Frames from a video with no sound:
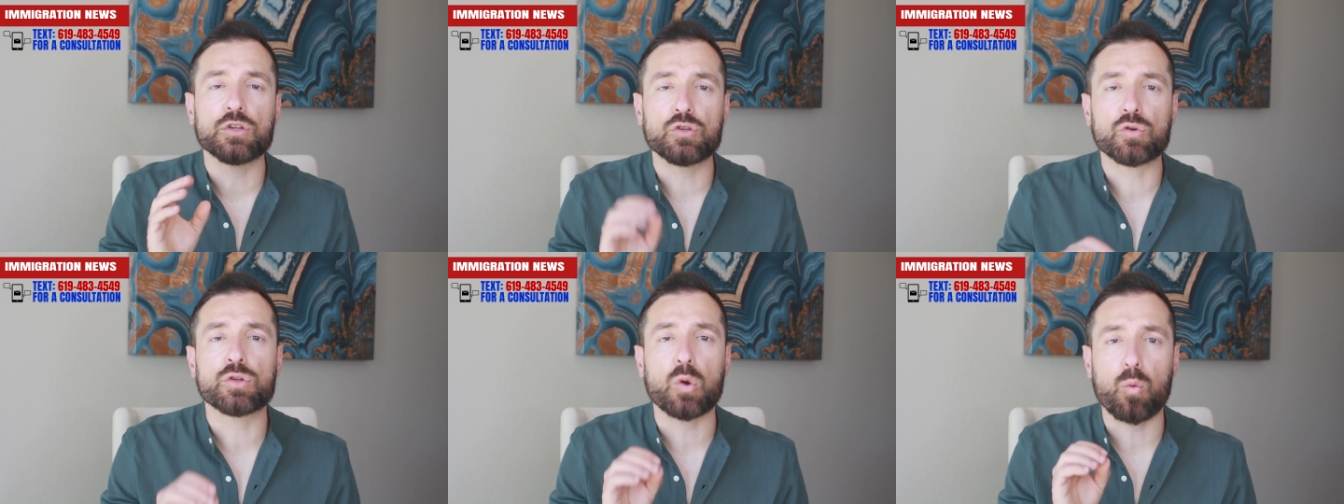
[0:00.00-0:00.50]

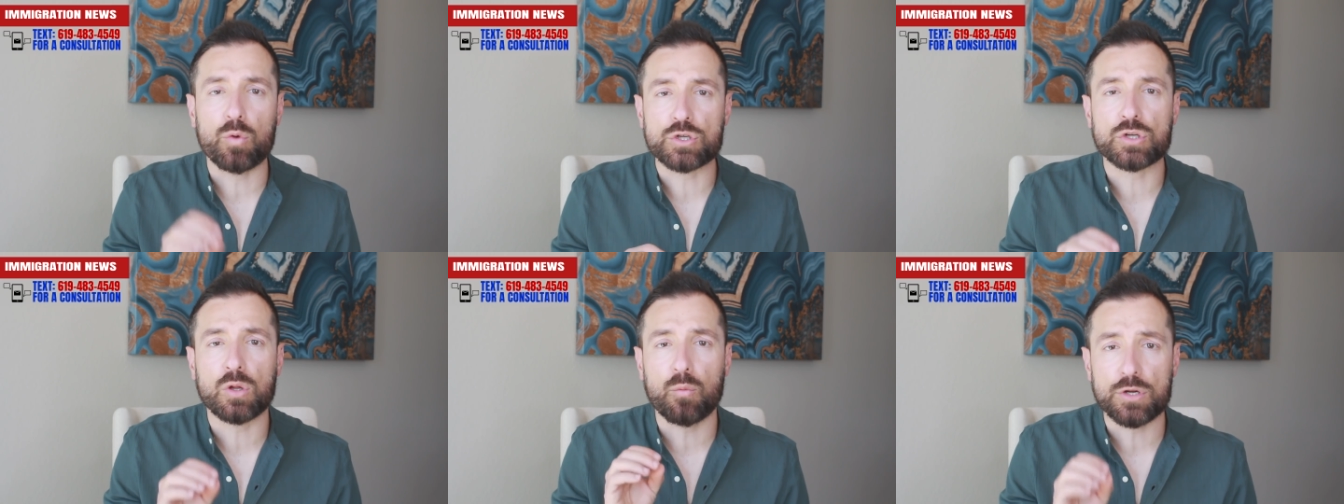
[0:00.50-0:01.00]
during the
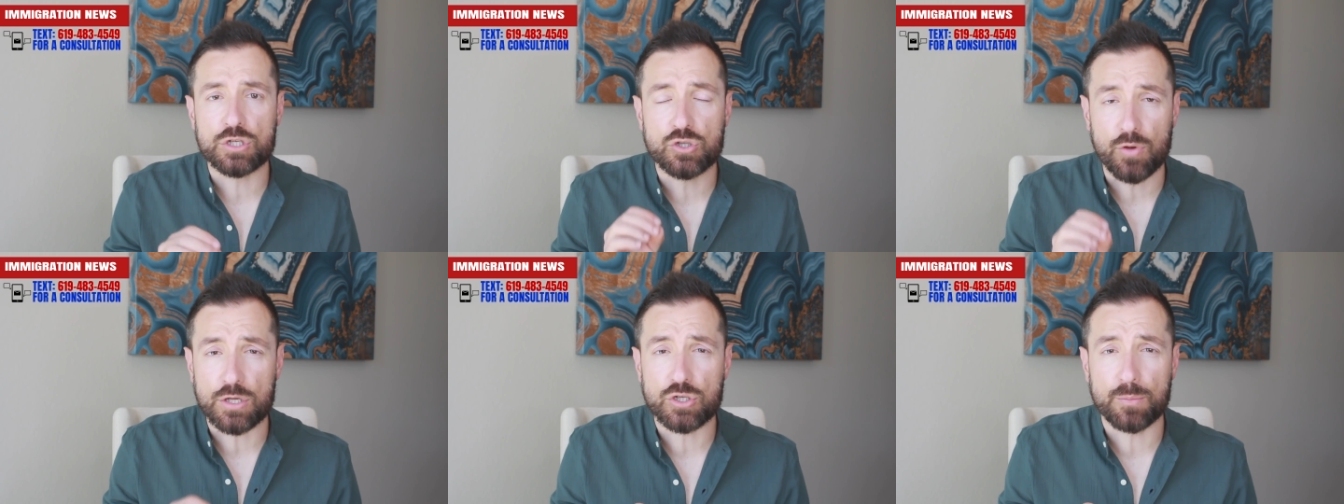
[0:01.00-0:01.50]
original
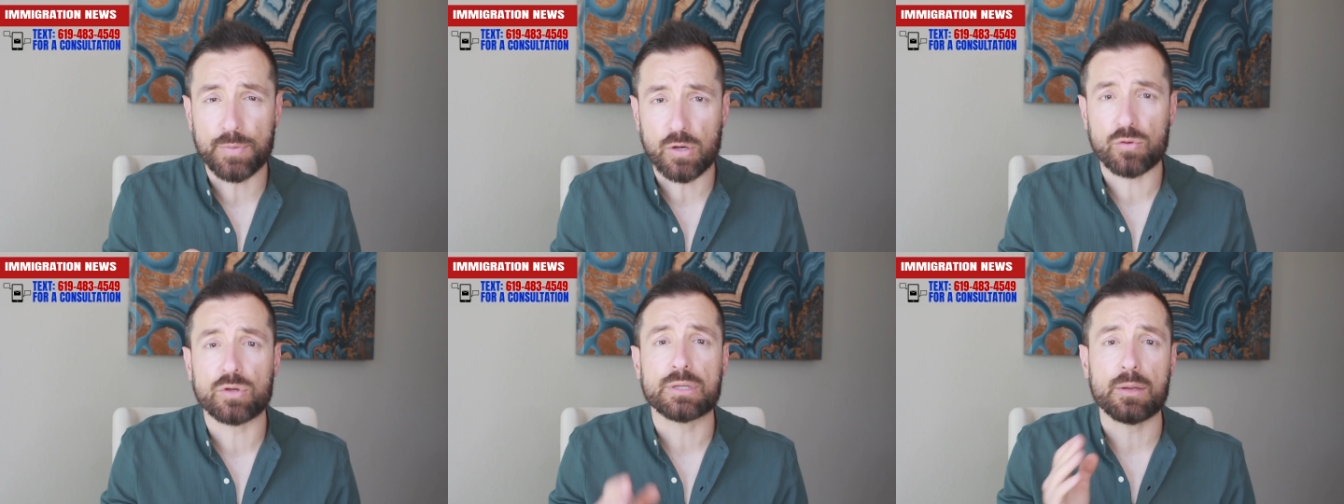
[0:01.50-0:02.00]
registration
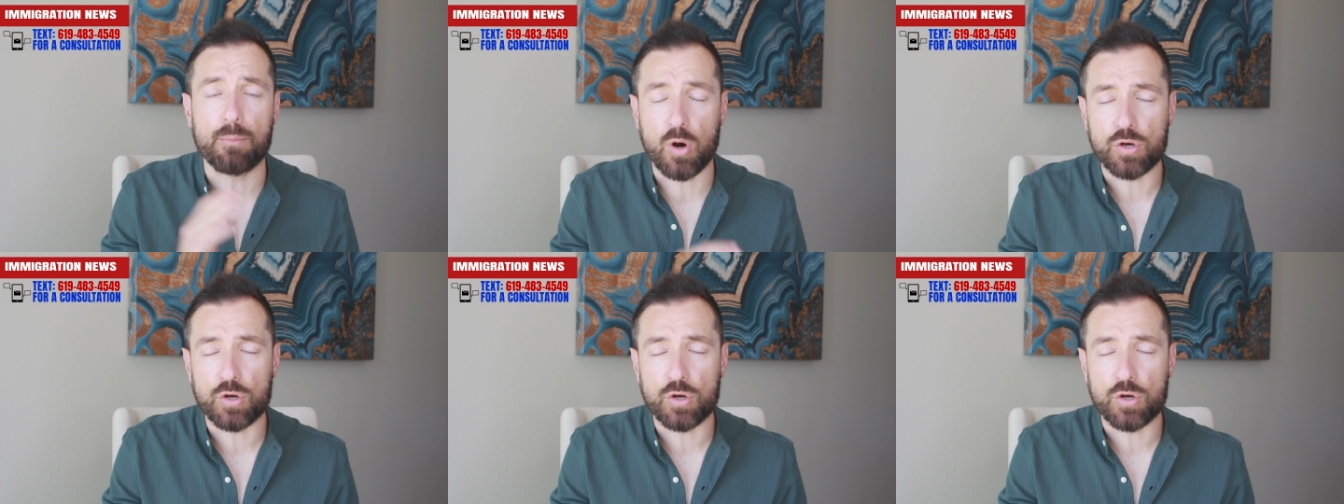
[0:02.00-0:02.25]
period in